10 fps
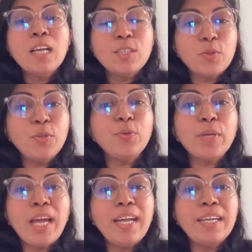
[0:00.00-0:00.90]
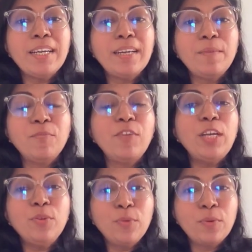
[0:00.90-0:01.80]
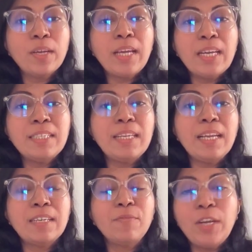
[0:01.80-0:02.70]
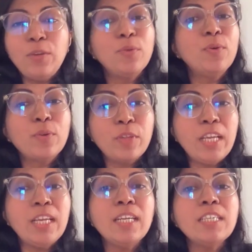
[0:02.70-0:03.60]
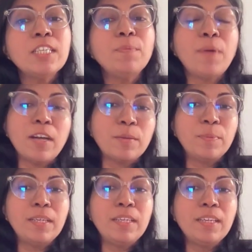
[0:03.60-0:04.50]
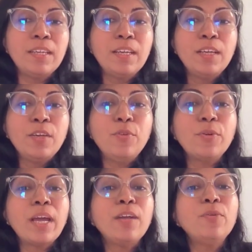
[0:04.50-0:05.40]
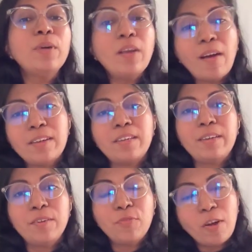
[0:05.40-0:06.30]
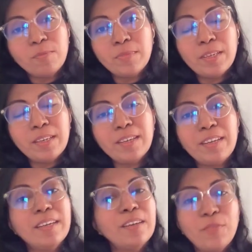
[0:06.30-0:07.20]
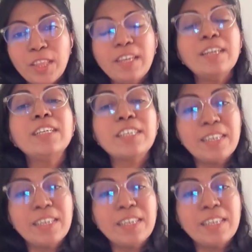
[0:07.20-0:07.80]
So you can, when you go to the English department, you can do a lot from with English